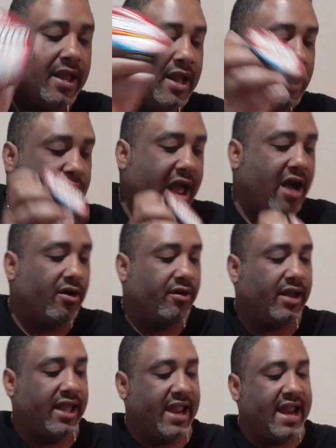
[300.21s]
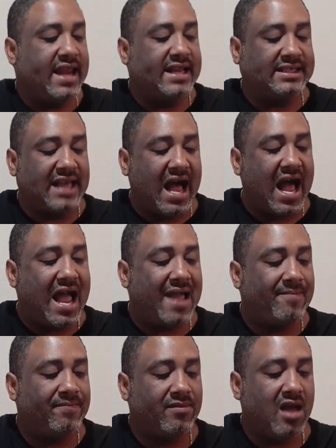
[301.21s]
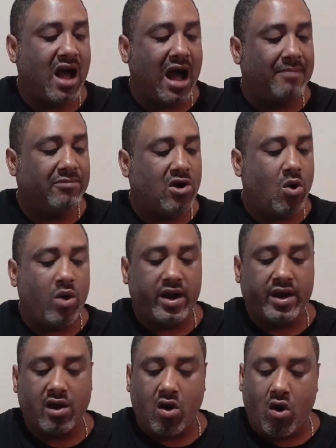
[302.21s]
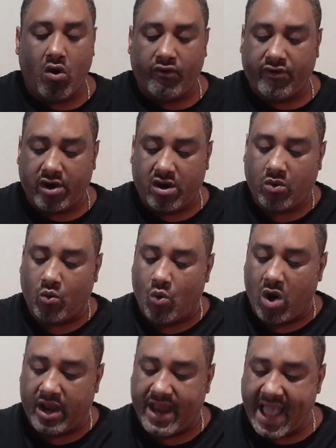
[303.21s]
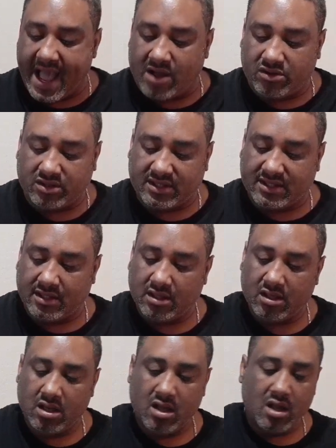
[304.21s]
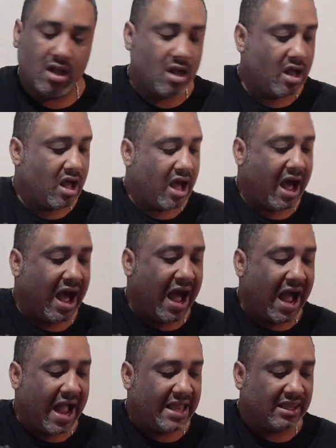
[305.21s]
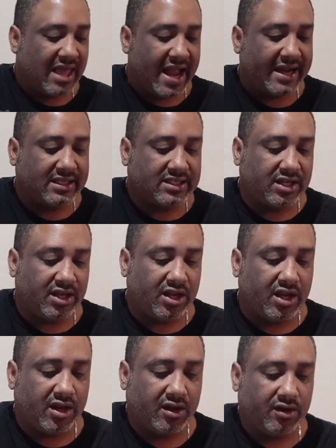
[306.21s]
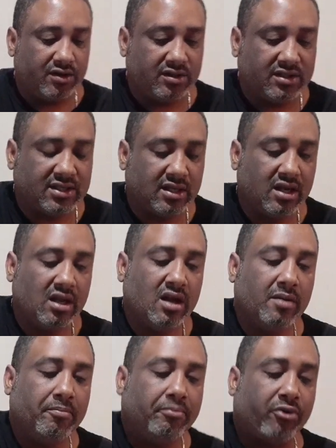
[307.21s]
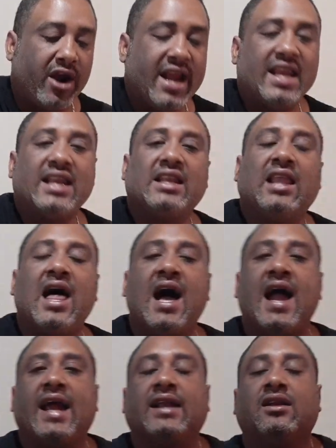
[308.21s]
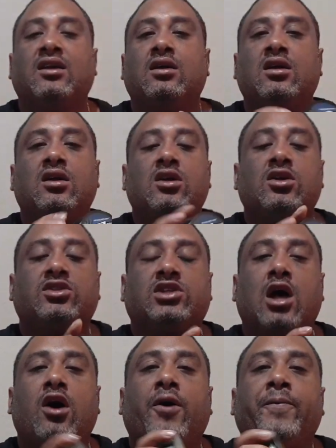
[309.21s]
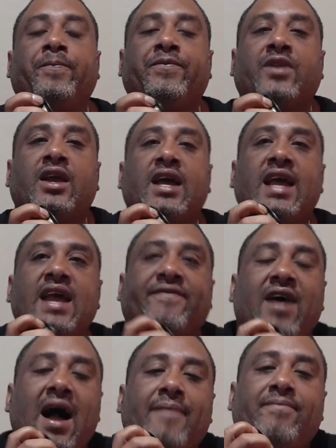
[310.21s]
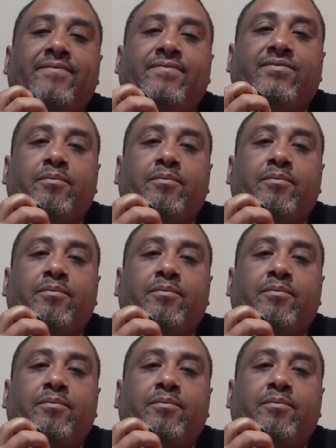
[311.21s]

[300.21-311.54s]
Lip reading: Now, anytime I'm going over 1 ounce, I like to use braided line. So if I'm